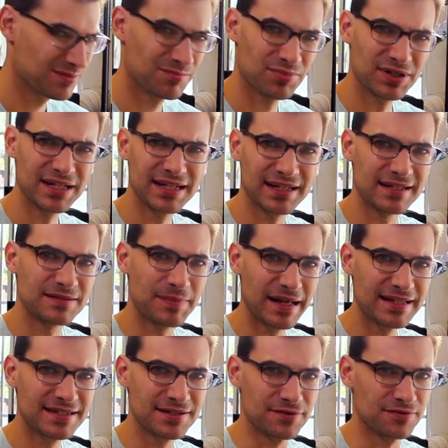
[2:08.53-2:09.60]
pretty
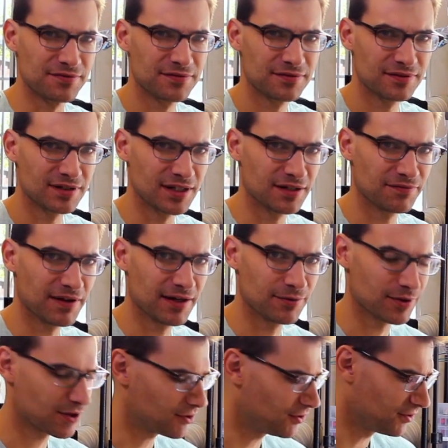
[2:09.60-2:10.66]
inexpensive if I
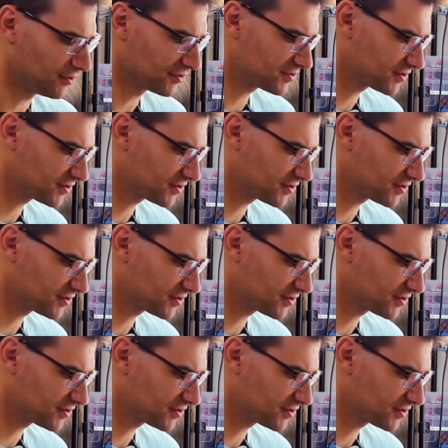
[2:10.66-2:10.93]
recall.